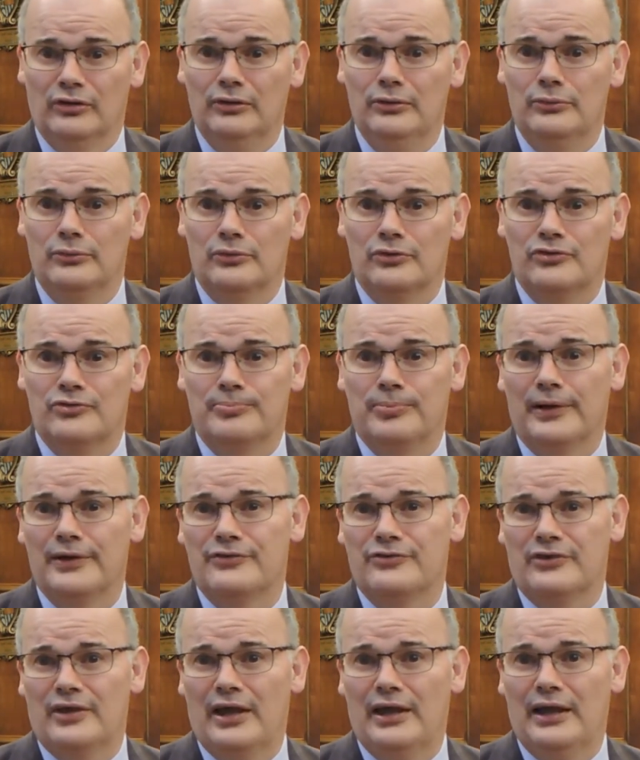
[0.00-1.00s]
Luke's, by
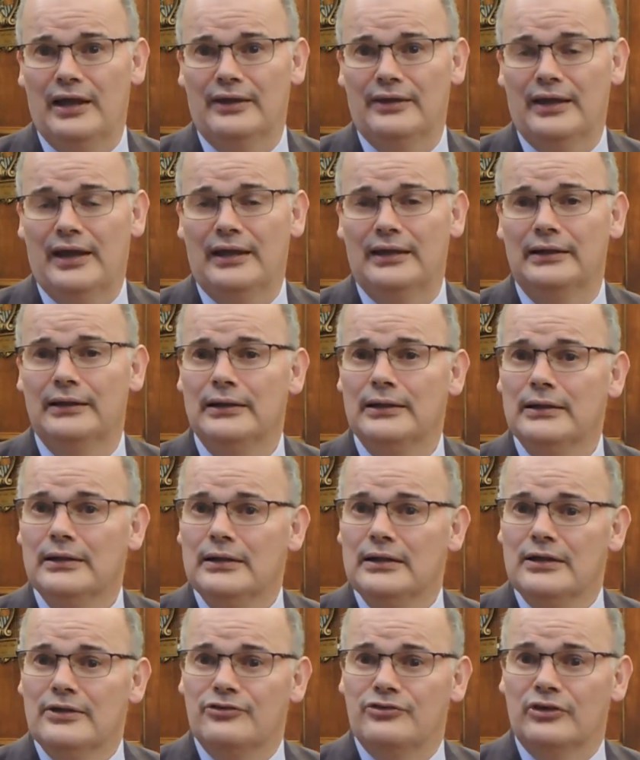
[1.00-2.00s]
saying that
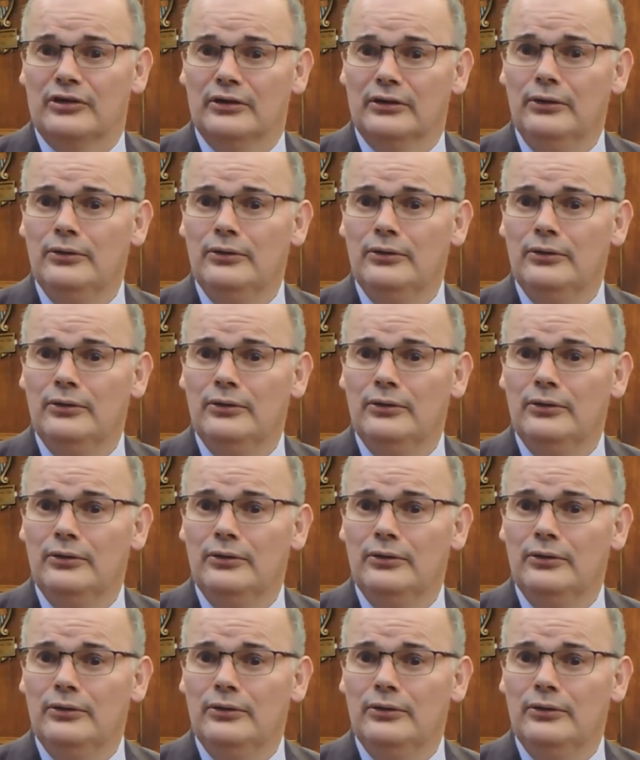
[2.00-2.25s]
St.